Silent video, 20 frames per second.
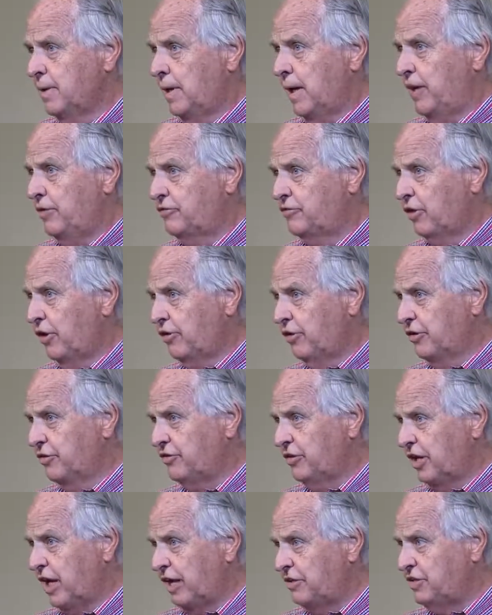And so
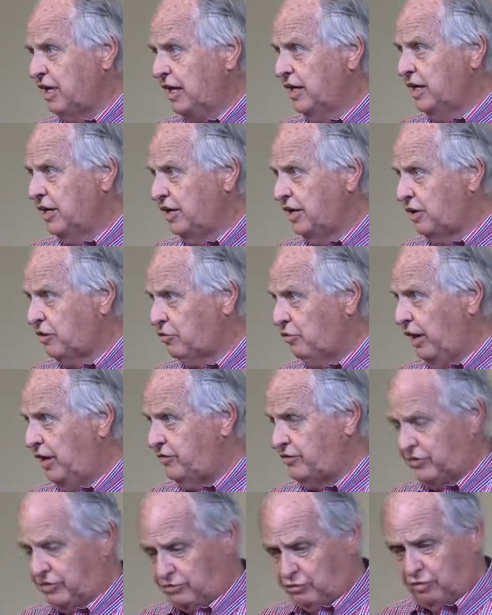there's an identity
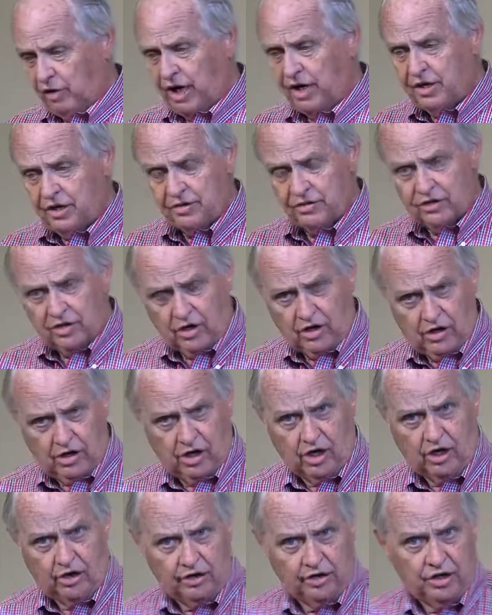crisis right at the
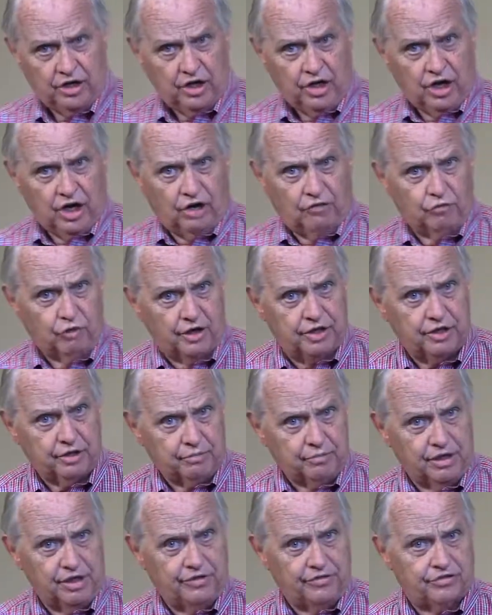heart of what
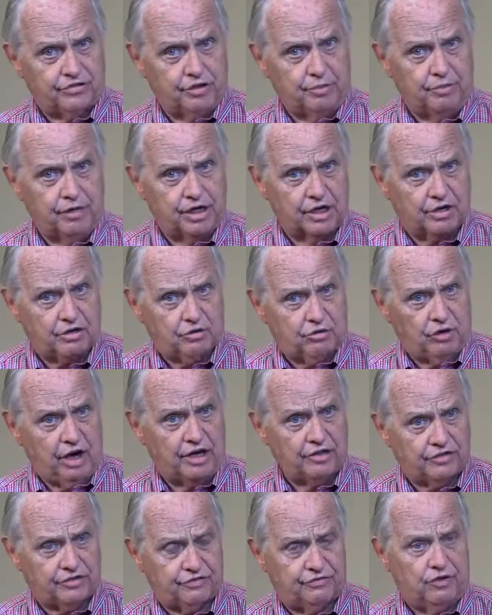it means to be a
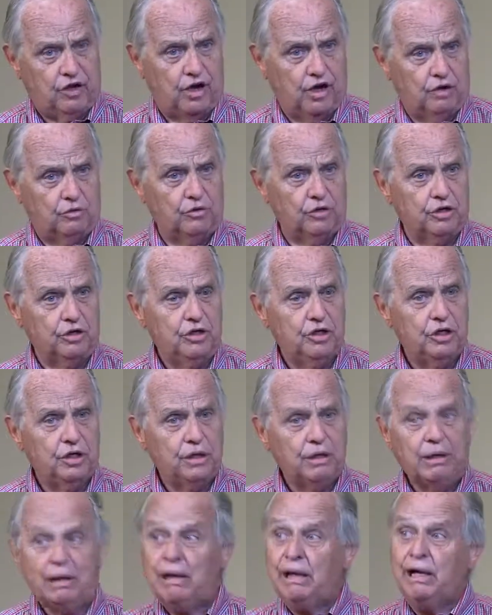Christ follower
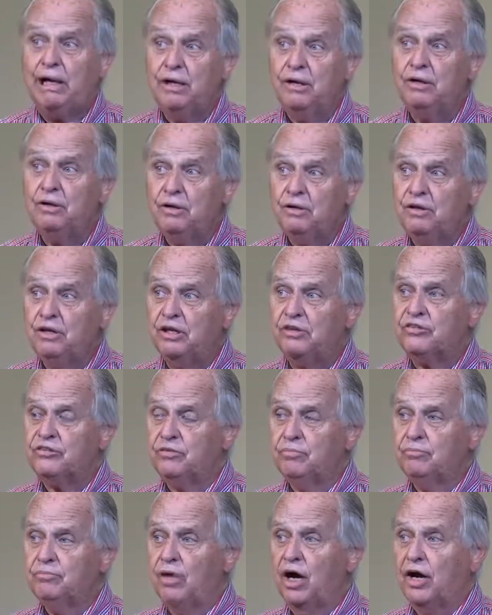in
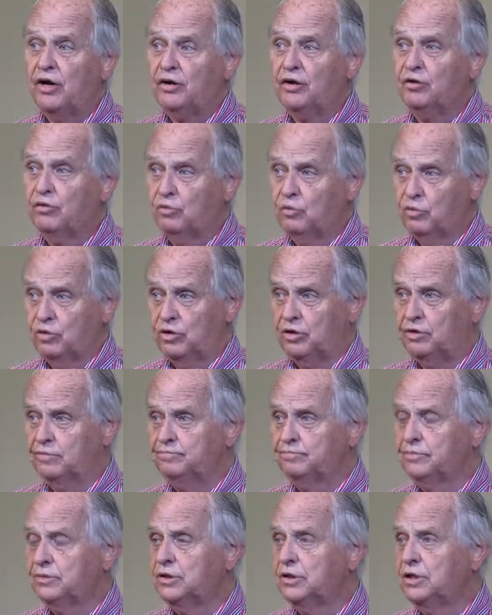this modern
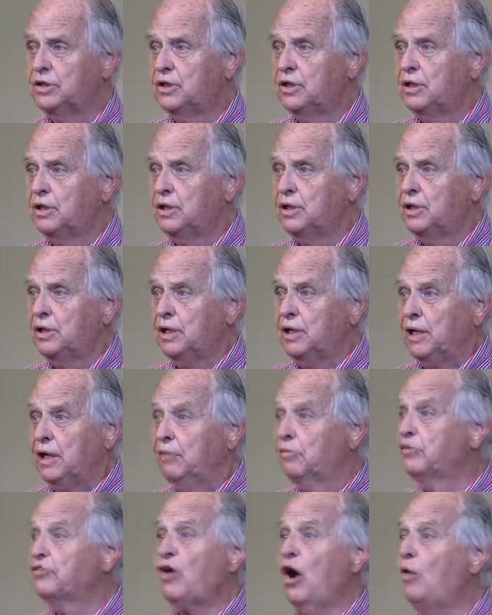world.
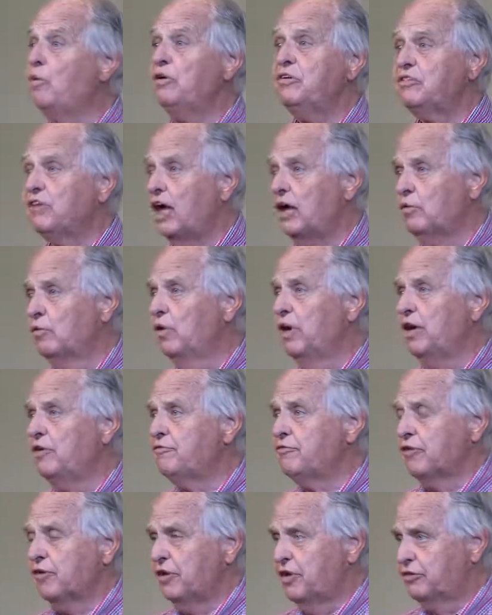It was always that way
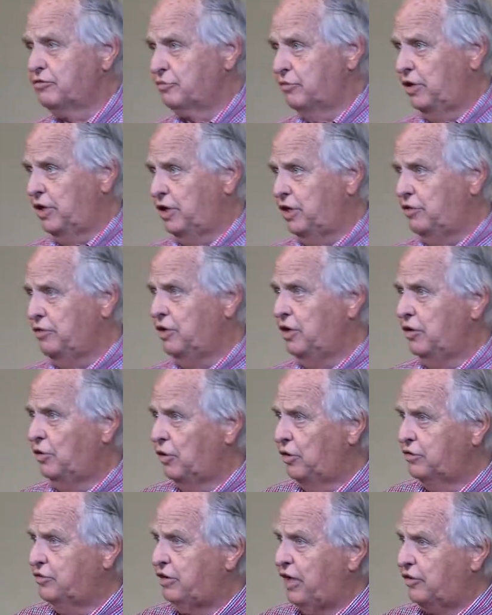for Israel in the
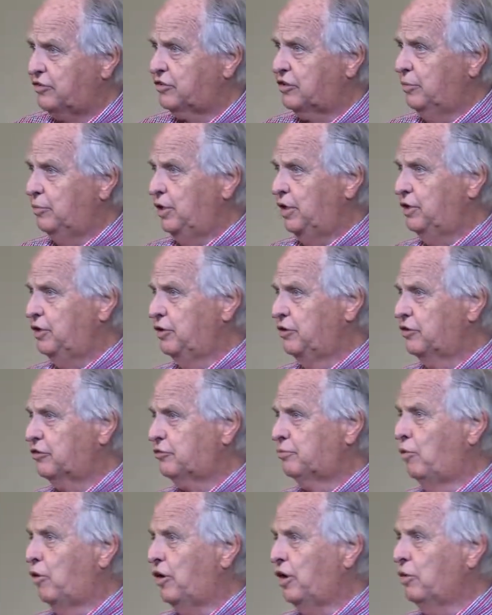Old Testament, and
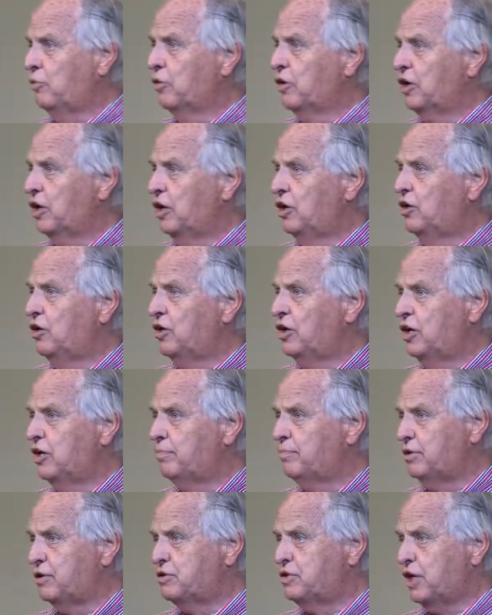this morning we're going to look at
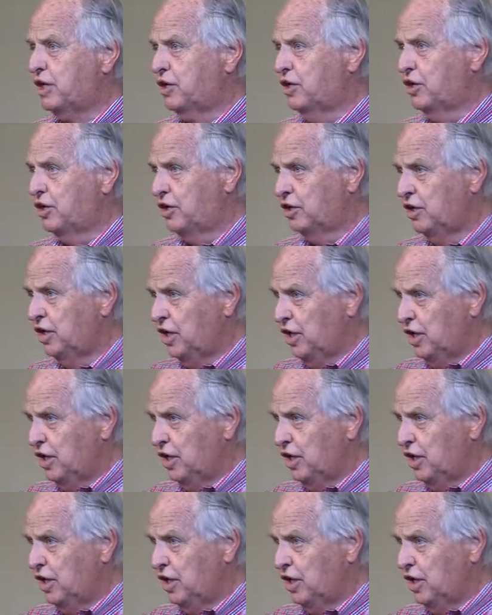a particular